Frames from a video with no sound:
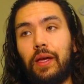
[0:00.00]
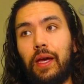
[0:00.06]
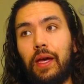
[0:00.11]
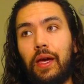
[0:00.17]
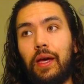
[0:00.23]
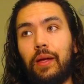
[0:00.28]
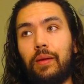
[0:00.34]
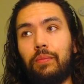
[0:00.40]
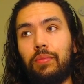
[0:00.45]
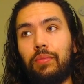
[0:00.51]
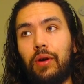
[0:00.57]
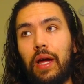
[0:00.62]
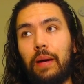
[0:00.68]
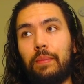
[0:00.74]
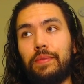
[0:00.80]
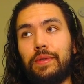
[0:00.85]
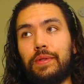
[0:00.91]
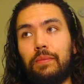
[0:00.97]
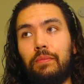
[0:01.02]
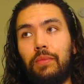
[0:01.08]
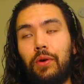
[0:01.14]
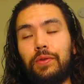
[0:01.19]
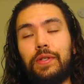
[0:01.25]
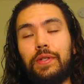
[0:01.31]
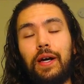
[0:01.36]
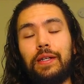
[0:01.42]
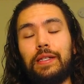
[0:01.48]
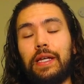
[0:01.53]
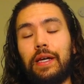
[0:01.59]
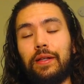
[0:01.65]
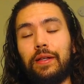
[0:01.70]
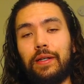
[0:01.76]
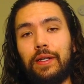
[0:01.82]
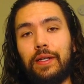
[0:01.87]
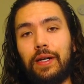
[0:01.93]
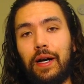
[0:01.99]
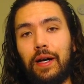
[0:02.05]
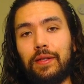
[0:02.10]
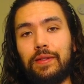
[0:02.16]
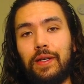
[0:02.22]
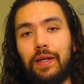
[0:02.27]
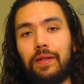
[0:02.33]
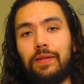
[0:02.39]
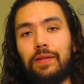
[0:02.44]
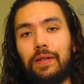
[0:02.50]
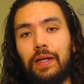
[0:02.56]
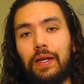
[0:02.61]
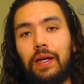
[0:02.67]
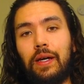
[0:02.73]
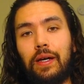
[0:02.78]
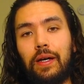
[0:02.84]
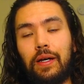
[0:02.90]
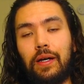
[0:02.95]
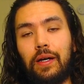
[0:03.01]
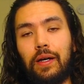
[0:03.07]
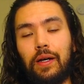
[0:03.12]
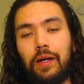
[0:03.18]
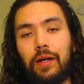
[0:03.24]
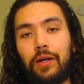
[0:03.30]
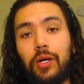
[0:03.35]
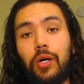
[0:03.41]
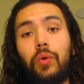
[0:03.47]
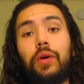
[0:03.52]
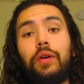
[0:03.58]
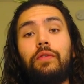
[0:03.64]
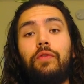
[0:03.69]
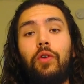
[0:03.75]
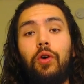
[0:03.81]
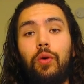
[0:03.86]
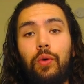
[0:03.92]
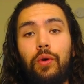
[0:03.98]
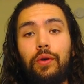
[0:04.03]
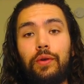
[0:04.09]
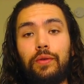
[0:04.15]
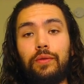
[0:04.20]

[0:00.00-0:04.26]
and perhaps multi-daily content going forward.